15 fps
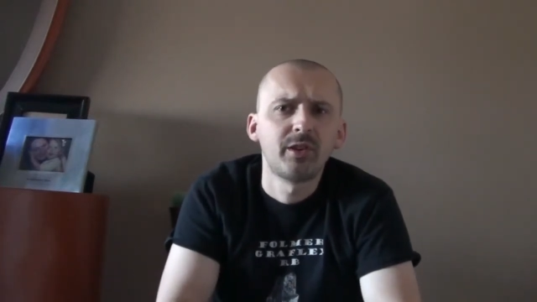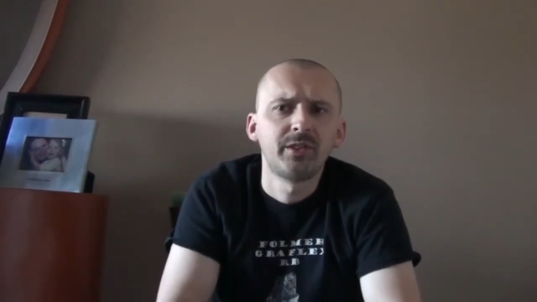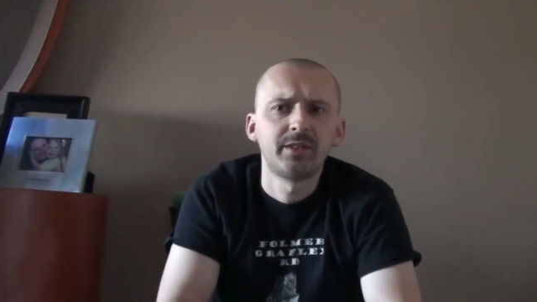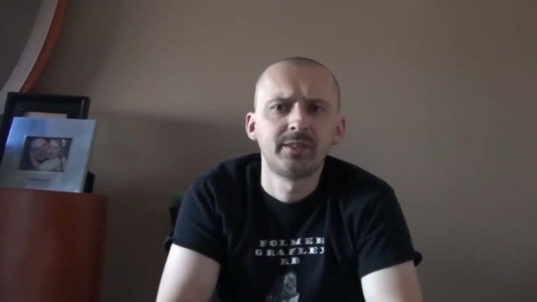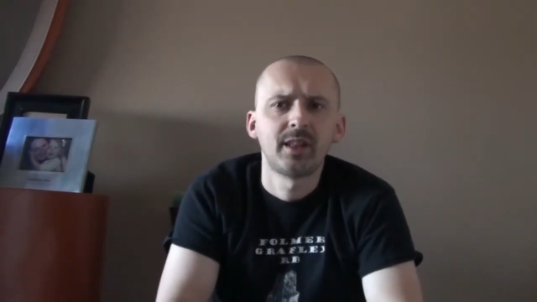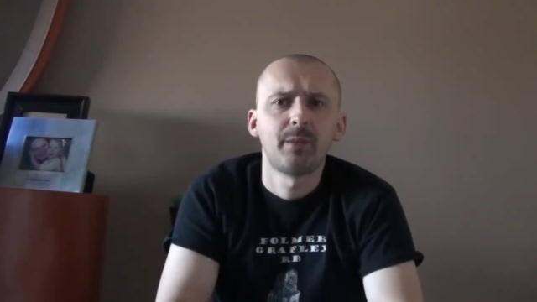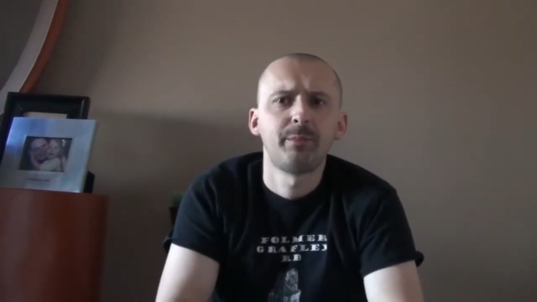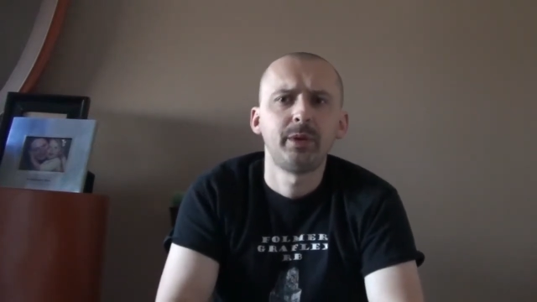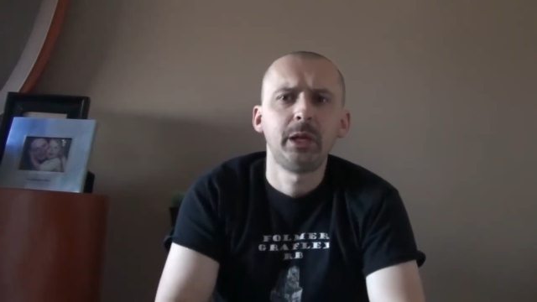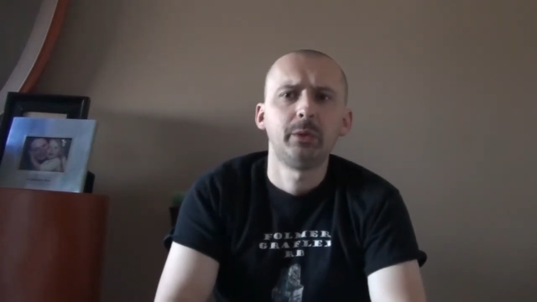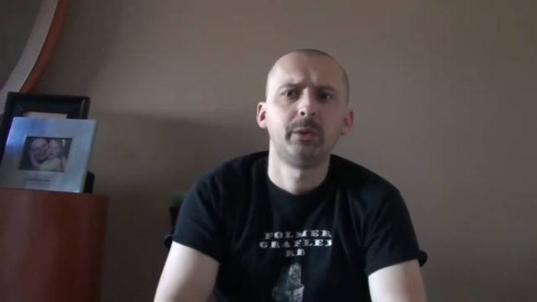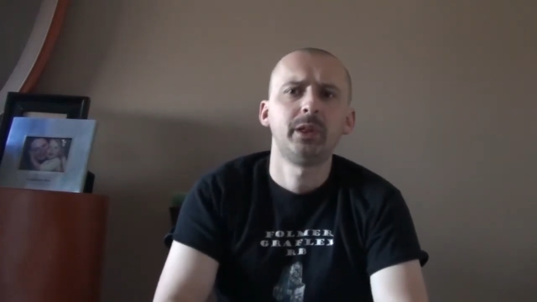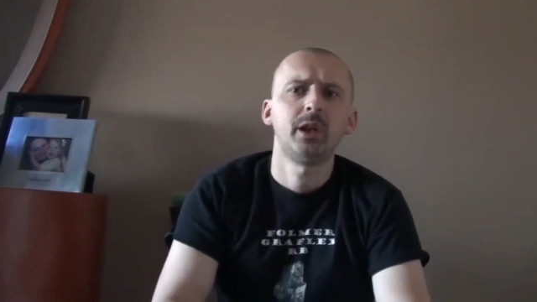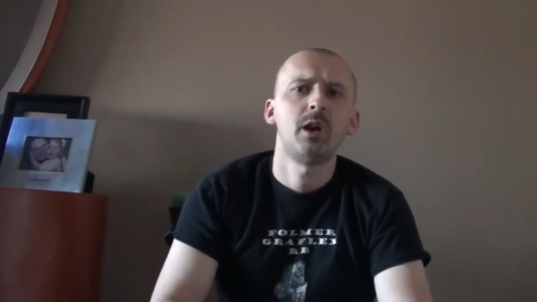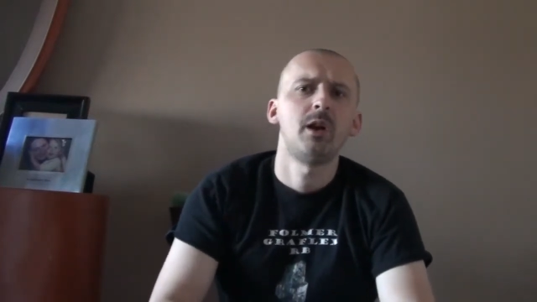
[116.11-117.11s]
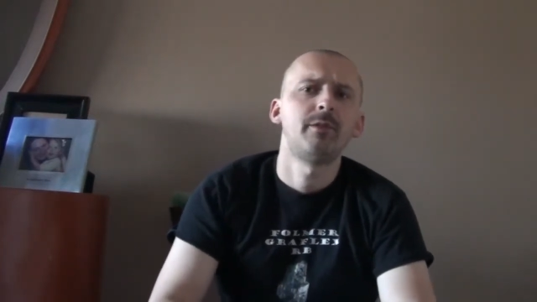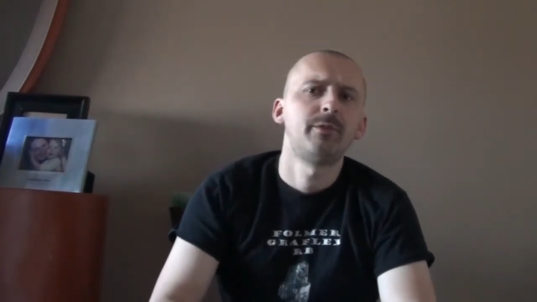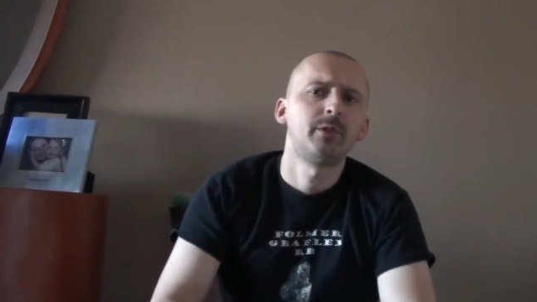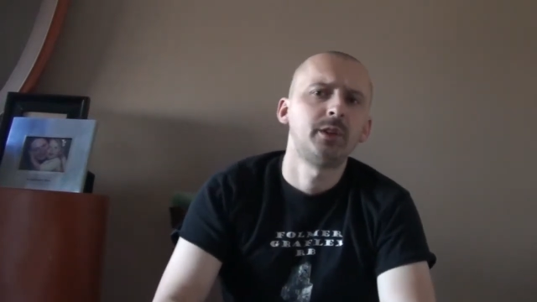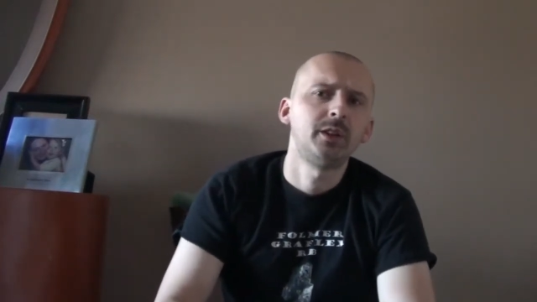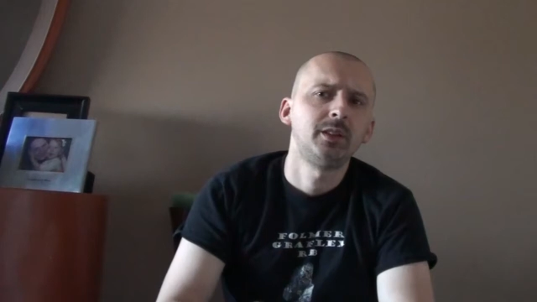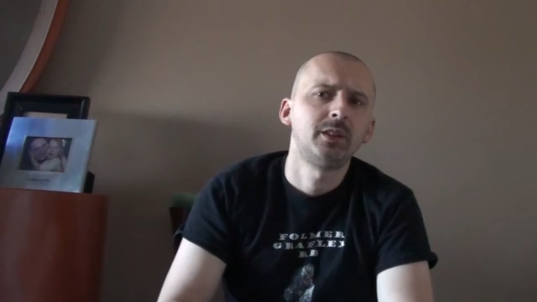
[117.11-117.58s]
it's not peeling off
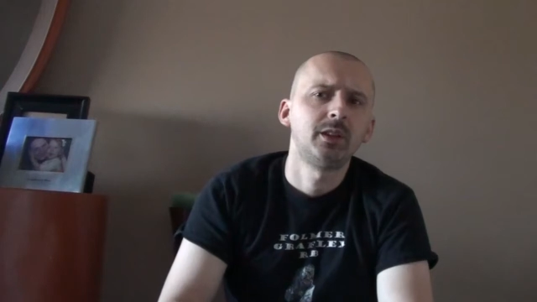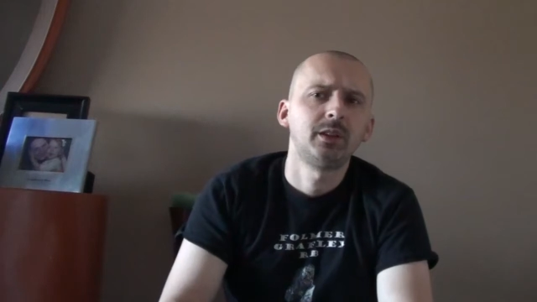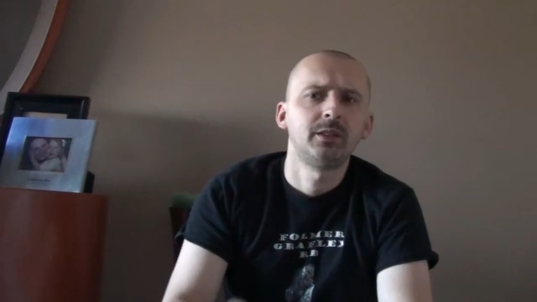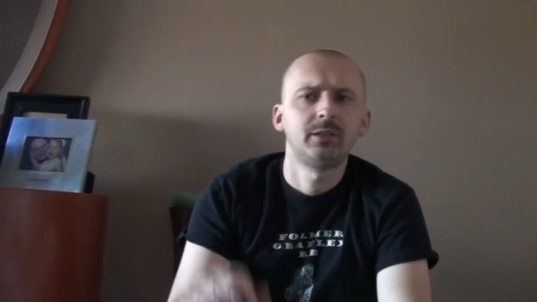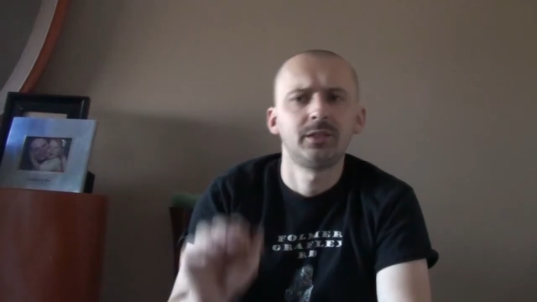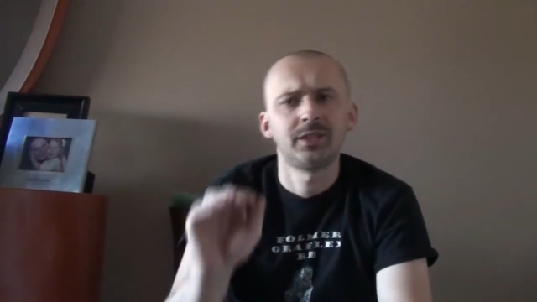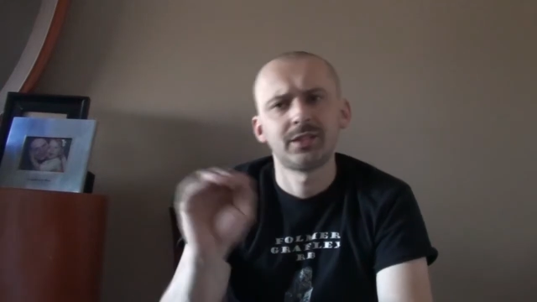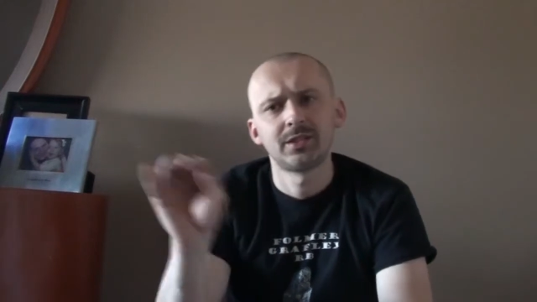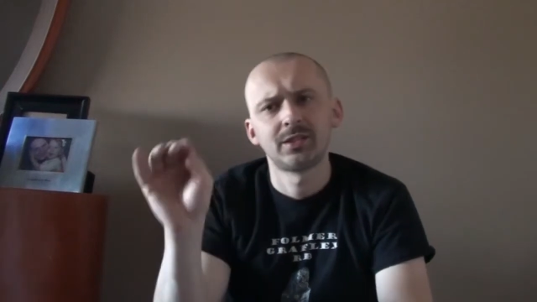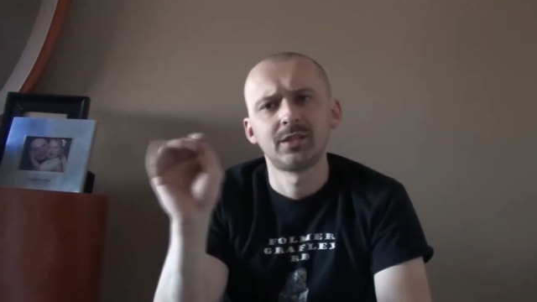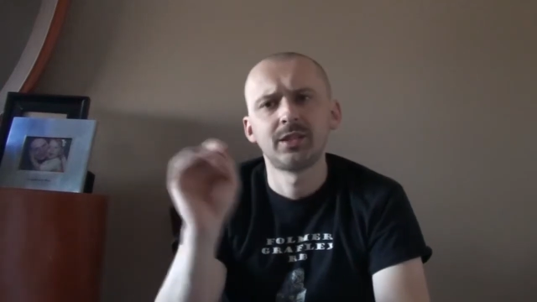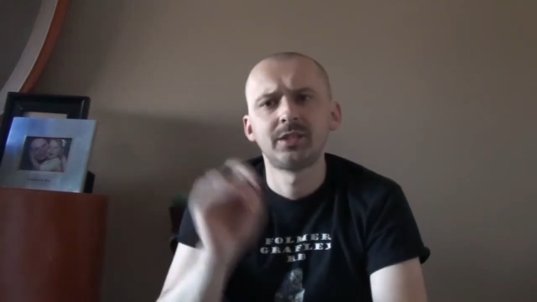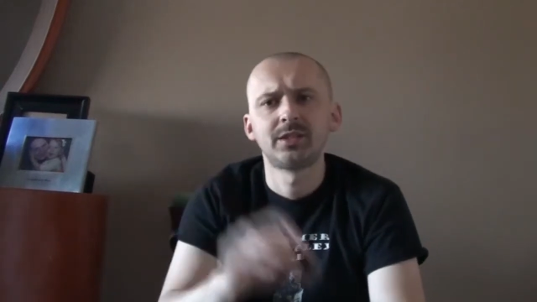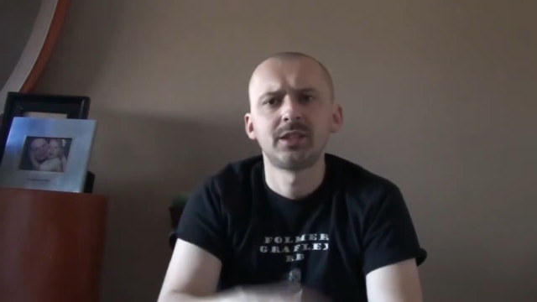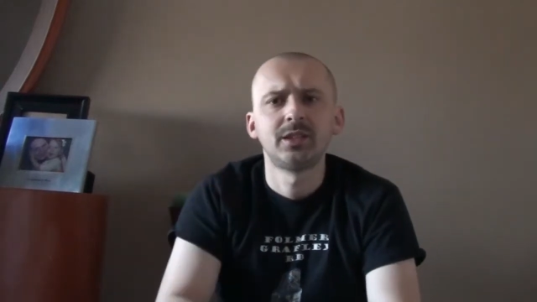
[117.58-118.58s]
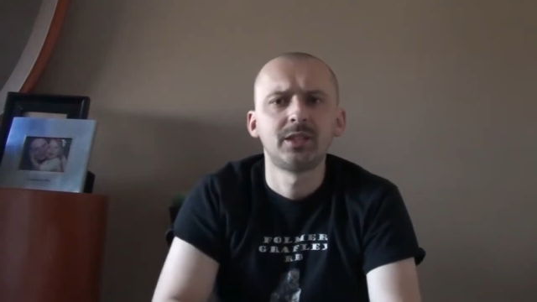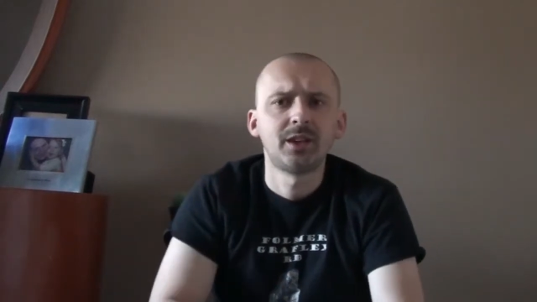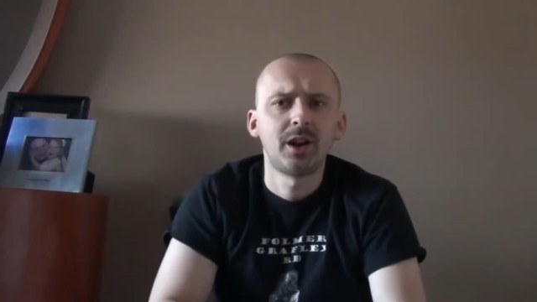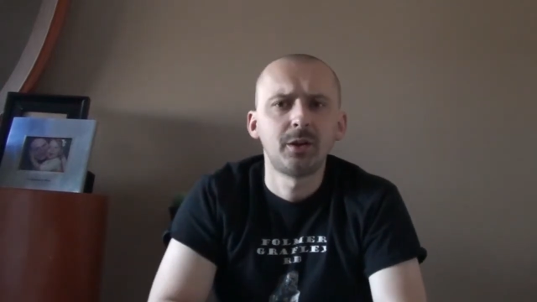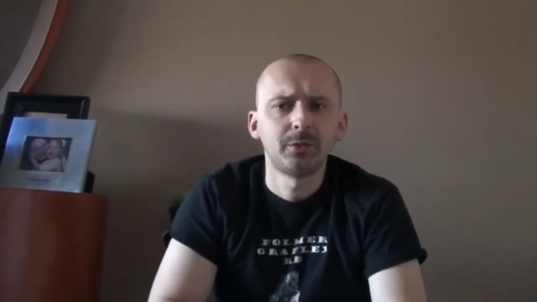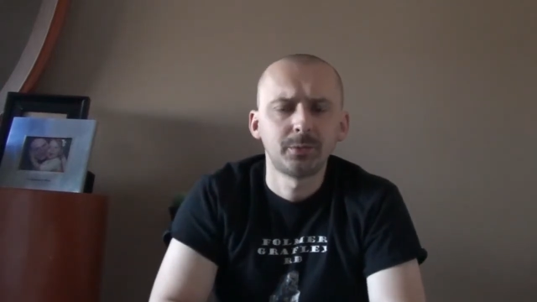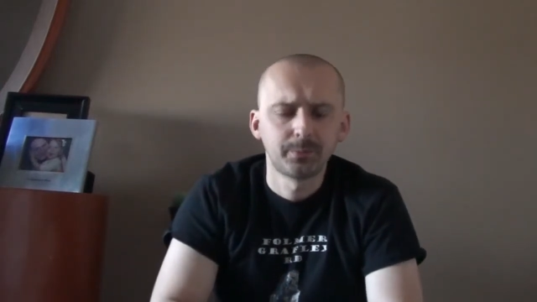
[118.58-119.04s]
or anything. Let's send it
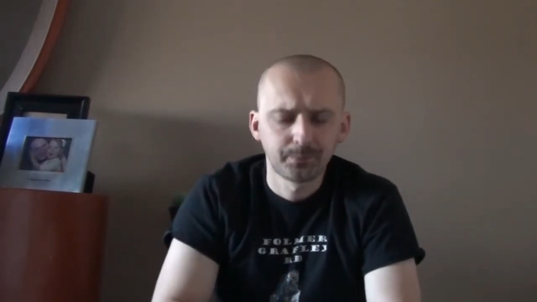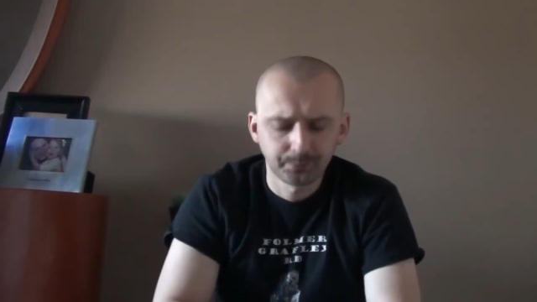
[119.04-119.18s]
out.